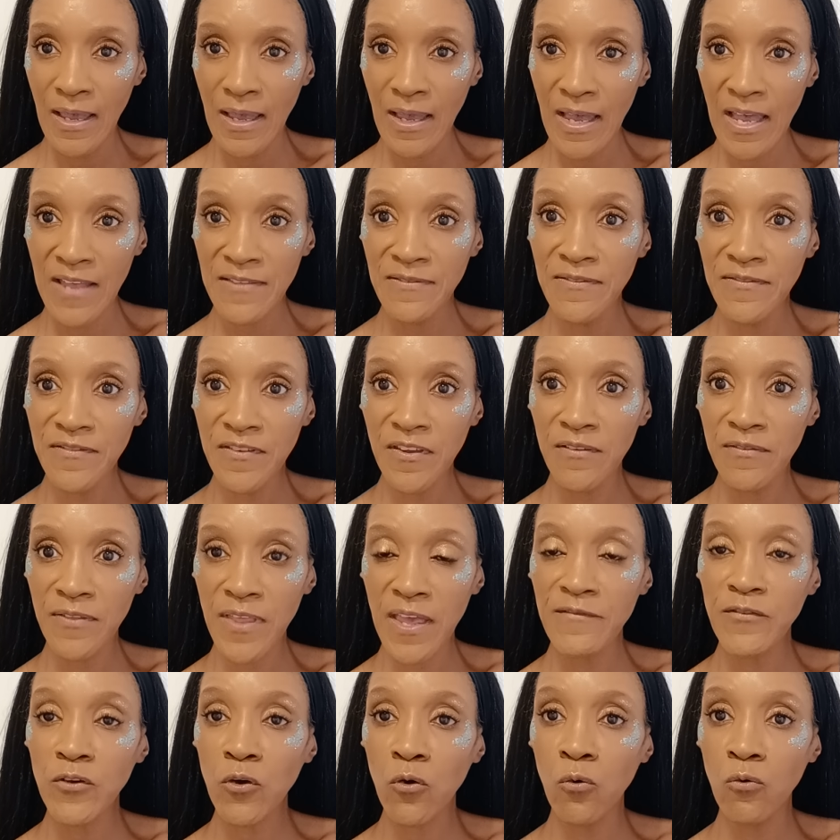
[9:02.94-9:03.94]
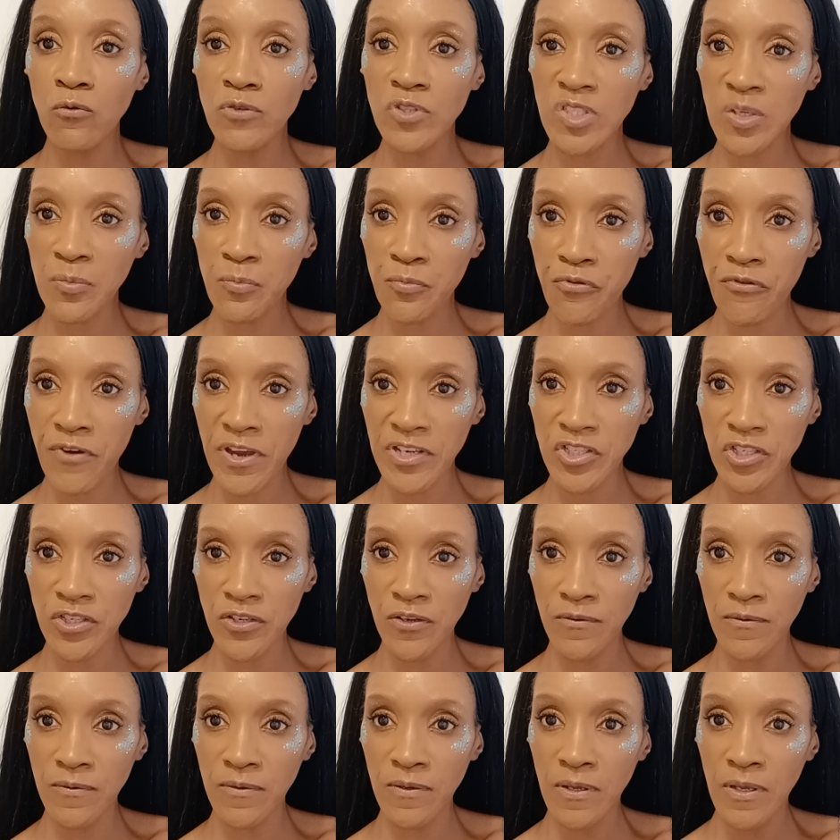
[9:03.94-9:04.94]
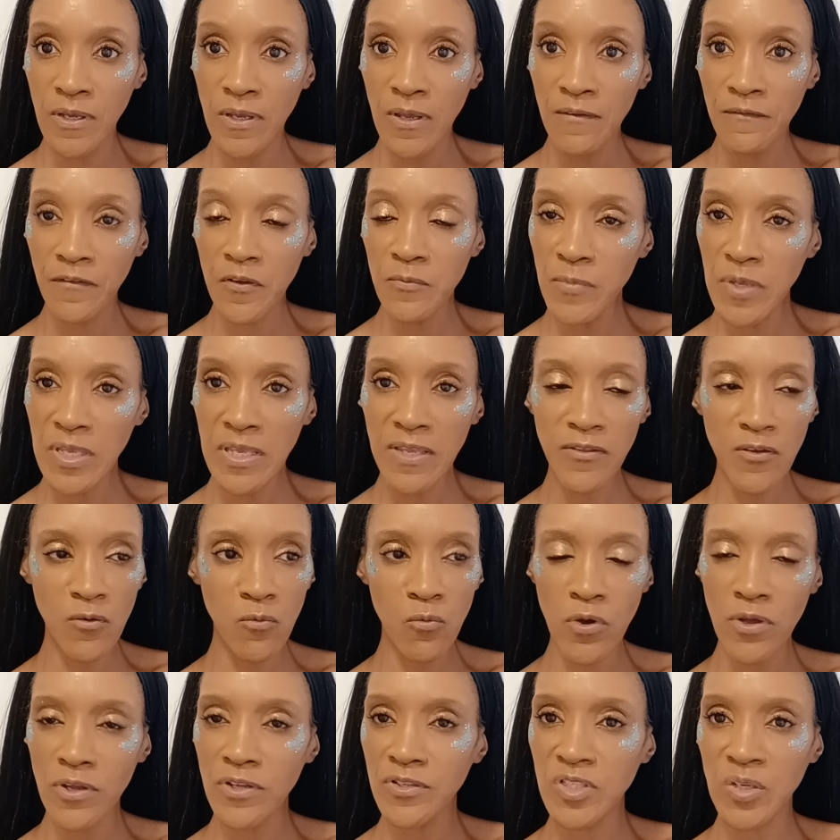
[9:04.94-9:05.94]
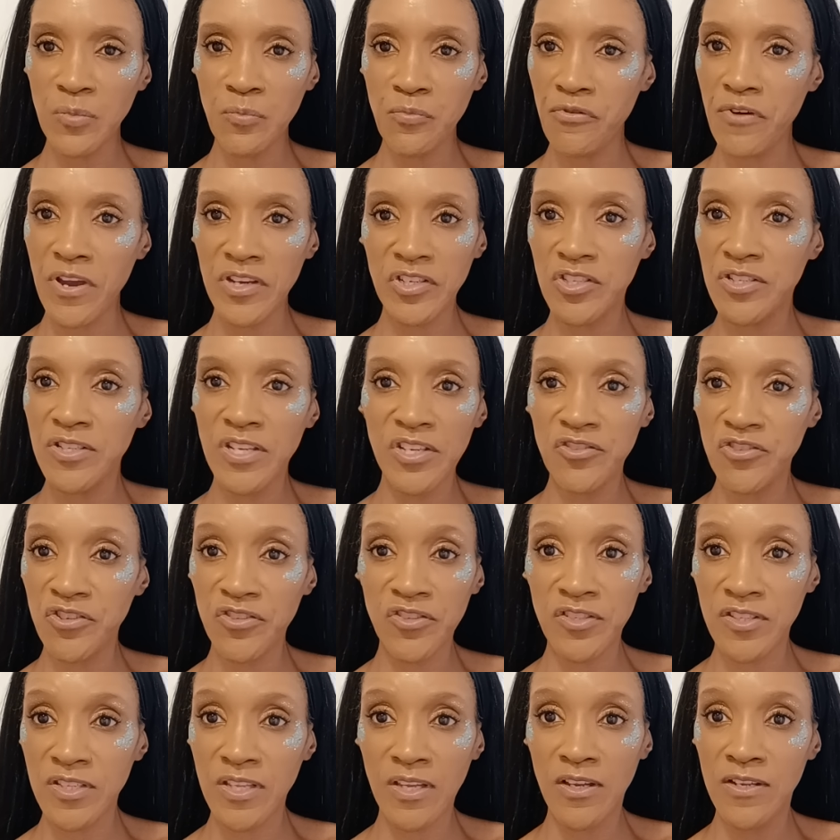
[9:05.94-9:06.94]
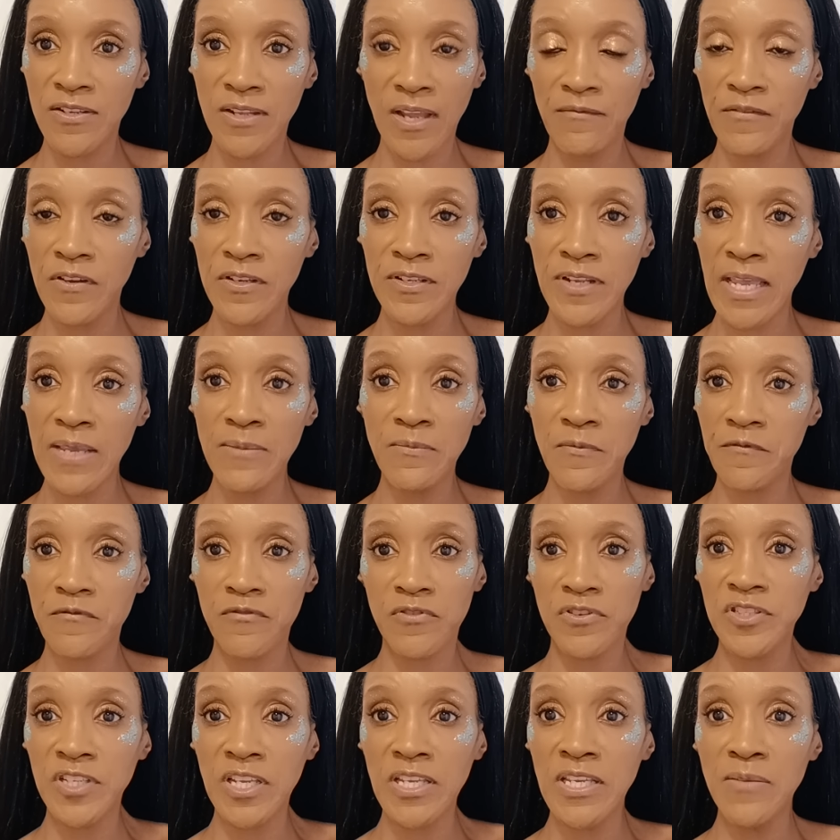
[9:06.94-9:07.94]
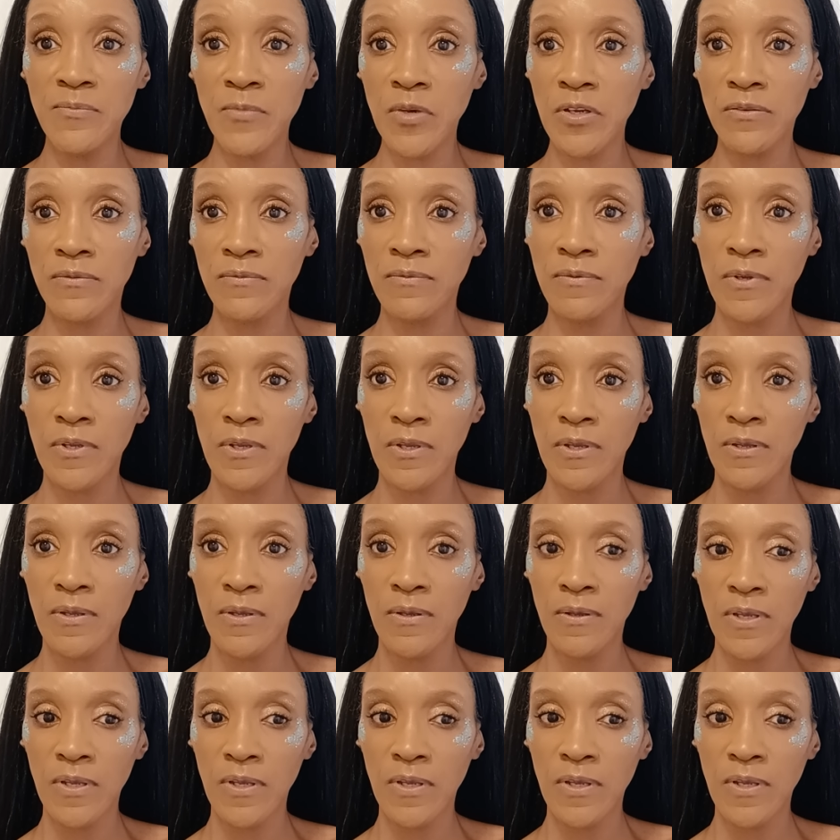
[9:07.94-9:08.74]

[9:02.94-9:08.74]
and they've caused depression. For me, the word depression is just another name for a demon.